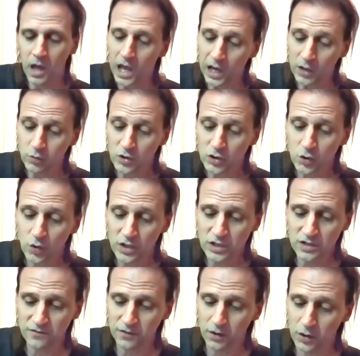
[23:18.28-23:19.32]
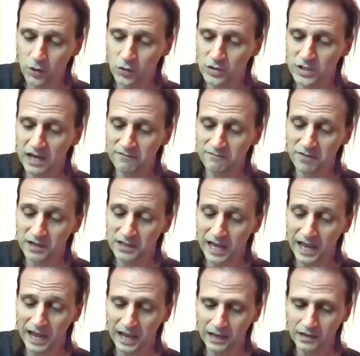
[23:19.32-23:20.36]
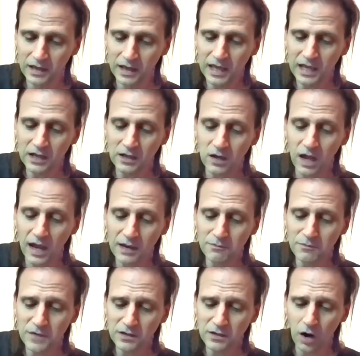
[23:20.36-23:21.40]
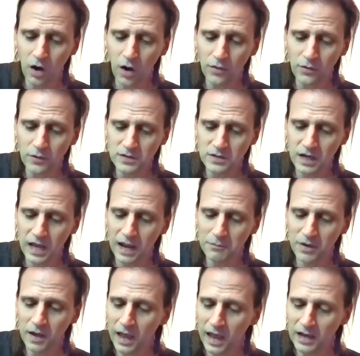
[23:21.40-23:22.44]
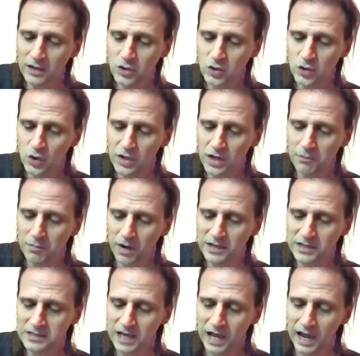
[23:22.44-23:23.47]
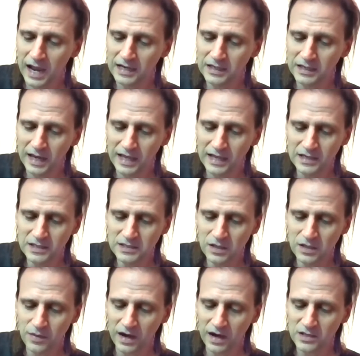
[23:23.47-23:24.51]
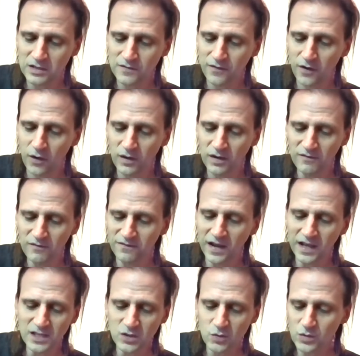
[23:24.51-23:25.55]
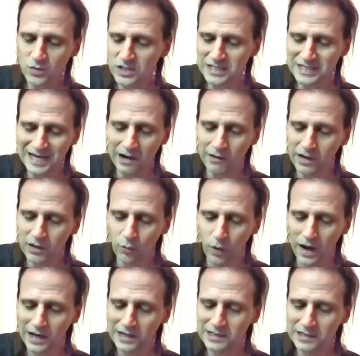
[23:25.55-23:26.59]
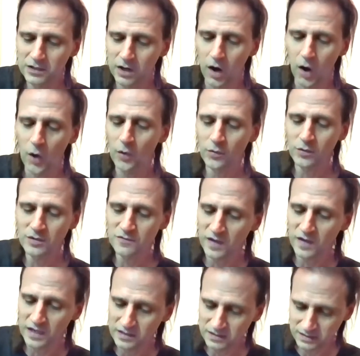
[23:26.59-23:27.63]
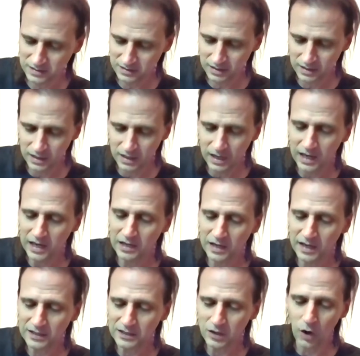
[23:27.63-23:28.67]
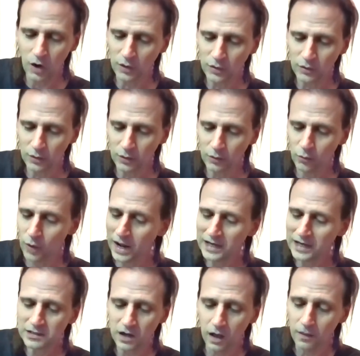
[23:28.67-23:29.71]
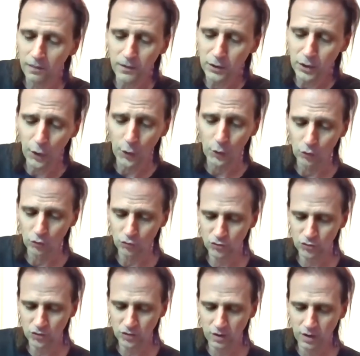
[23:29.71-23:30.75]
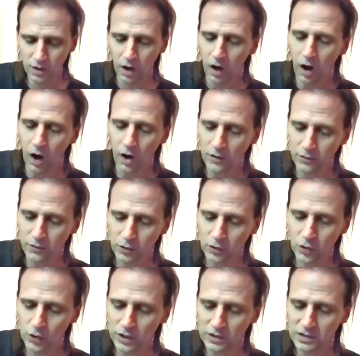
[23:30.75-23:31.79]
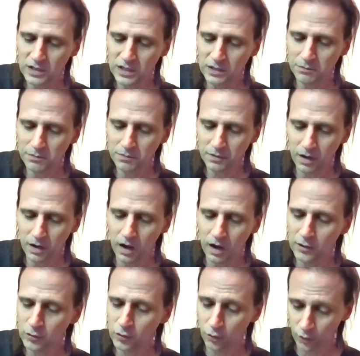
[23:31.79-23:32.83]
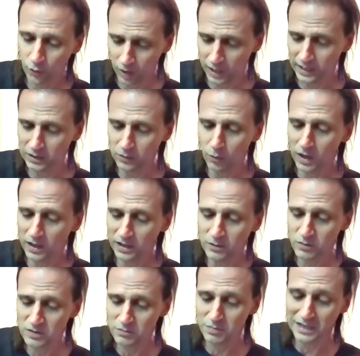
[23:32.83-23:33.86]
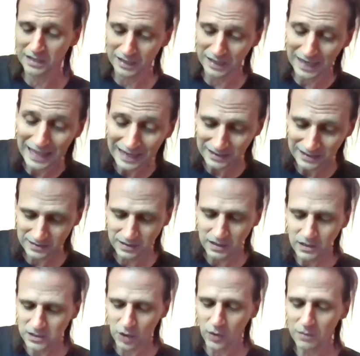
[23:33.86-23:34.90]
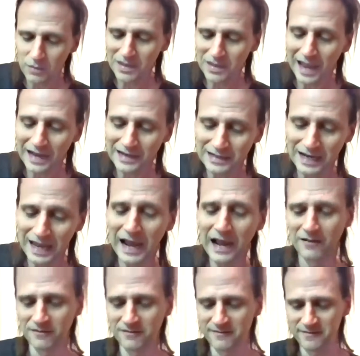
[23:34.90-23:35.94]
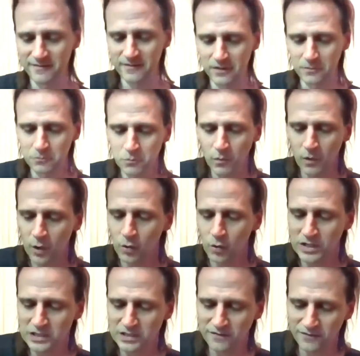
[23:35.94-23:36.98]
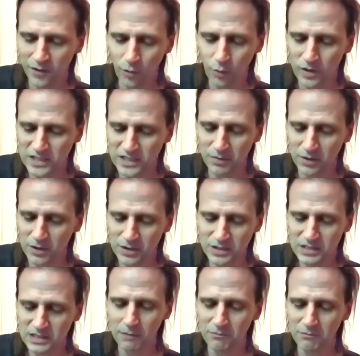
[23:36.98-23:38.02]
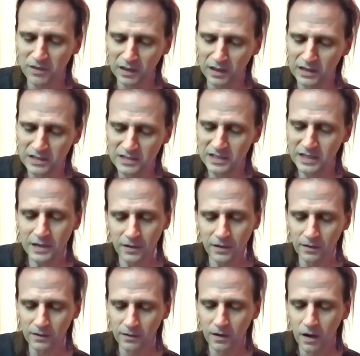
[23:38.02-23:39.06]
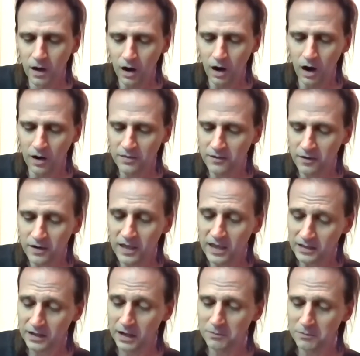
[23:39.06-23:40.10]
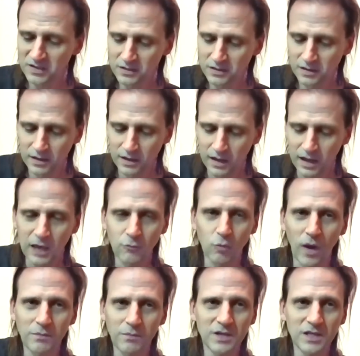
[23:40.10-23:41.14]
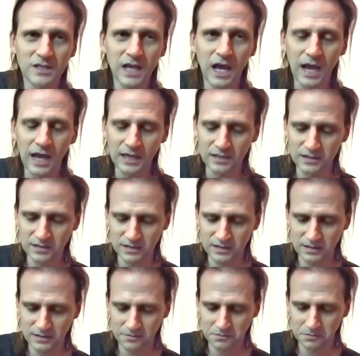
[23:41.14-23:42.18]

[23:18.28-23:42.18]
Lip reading: It was Christopher who saved the day. He climbed into Arthur's lap and stood up on his hind legs so that his furry face was staring right into Arthur's face. He licked Arthur right on the nose. Arthur couldn't keep on crying while he was being licked, so he began to laugh. Christopher whispered something in his ear. Arthur hiccuped and wiped his eyes.